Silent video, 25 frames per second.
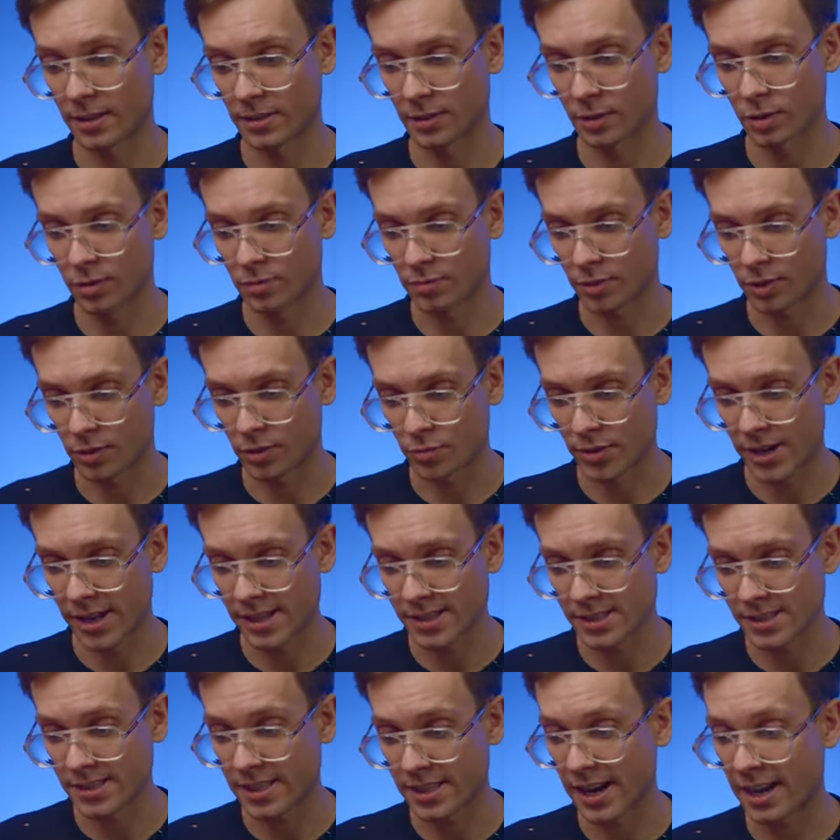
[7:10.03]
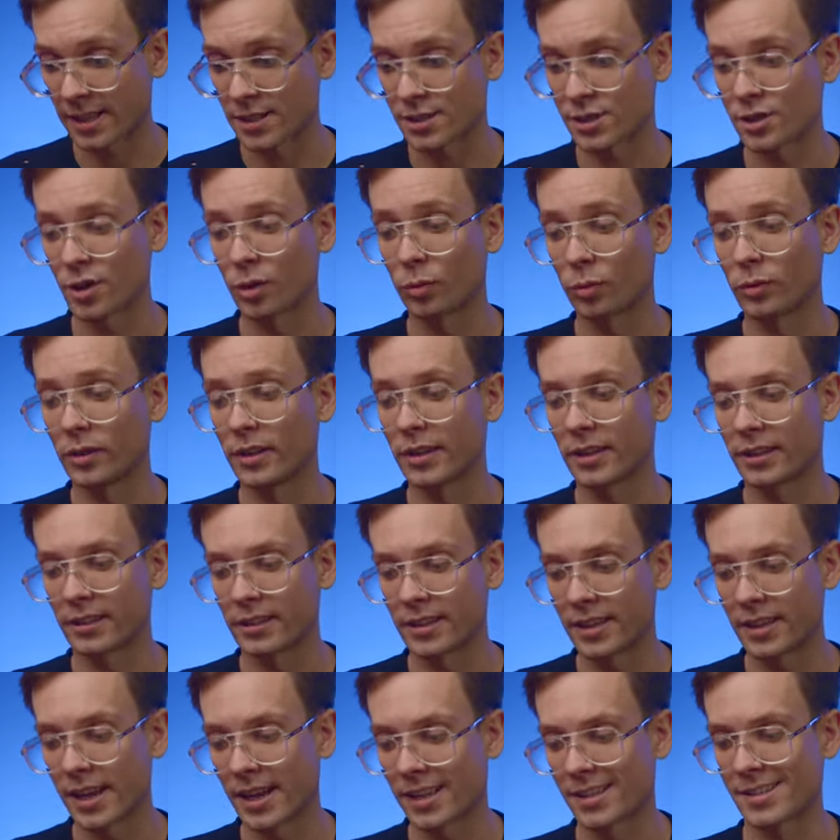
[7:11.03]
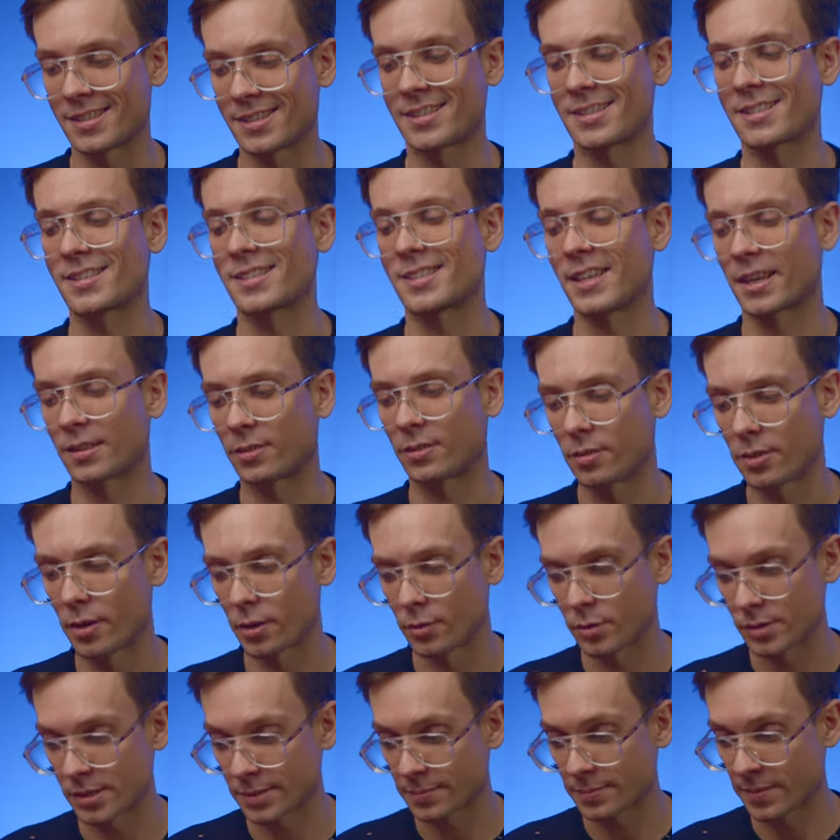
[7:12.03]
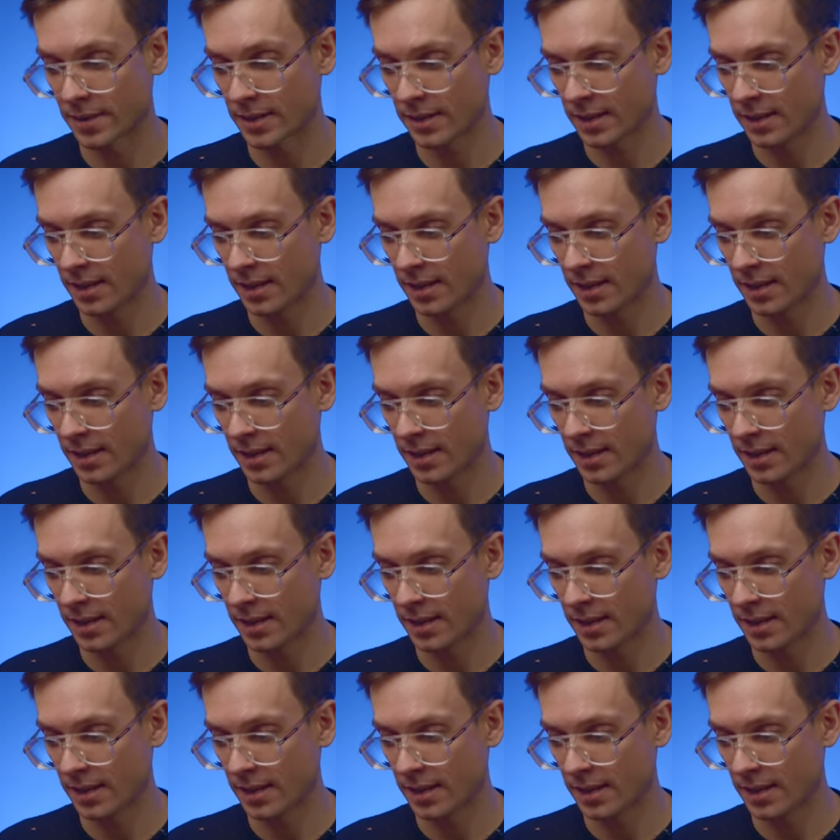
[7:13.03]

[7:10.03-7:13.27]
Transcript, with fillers: Look for trends that are totally clear and stick to those.